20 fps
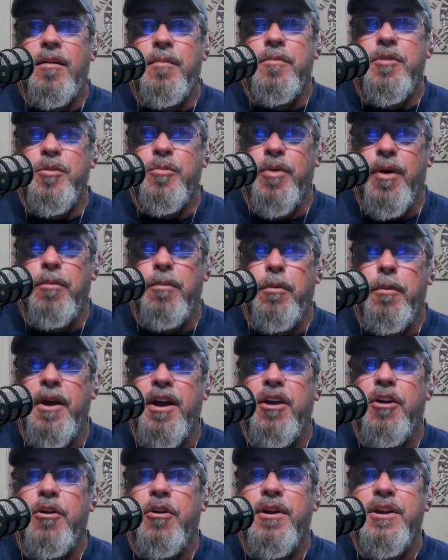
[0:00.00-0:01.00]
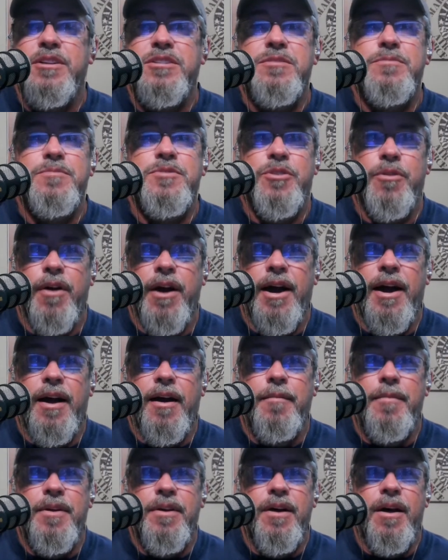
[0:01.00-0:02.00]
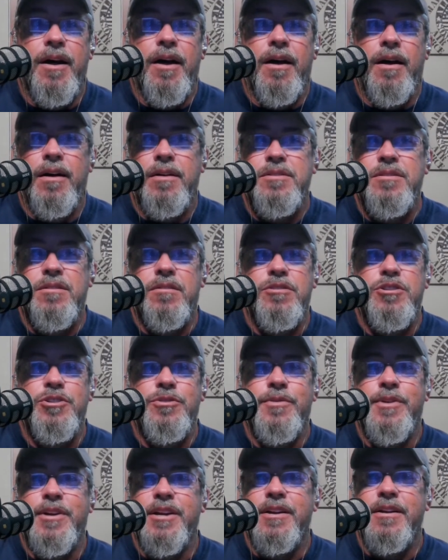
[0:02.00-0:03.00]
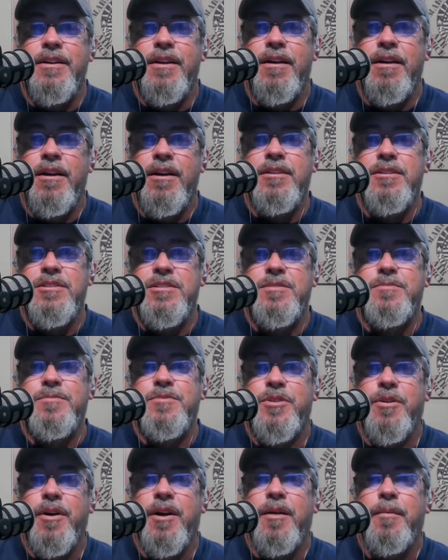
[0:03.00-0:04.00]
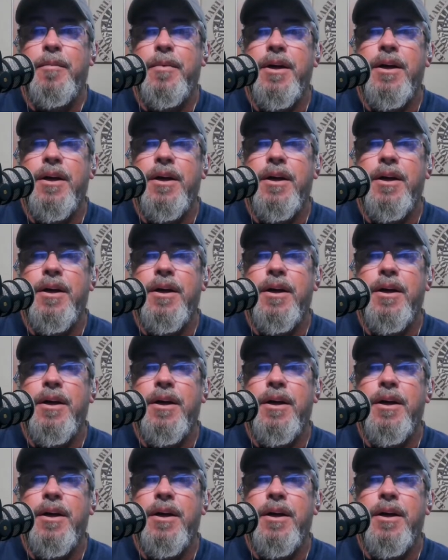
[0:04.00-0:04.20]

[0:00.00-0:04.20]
You're probably already subscribed, as long as you didn't unsubscribe.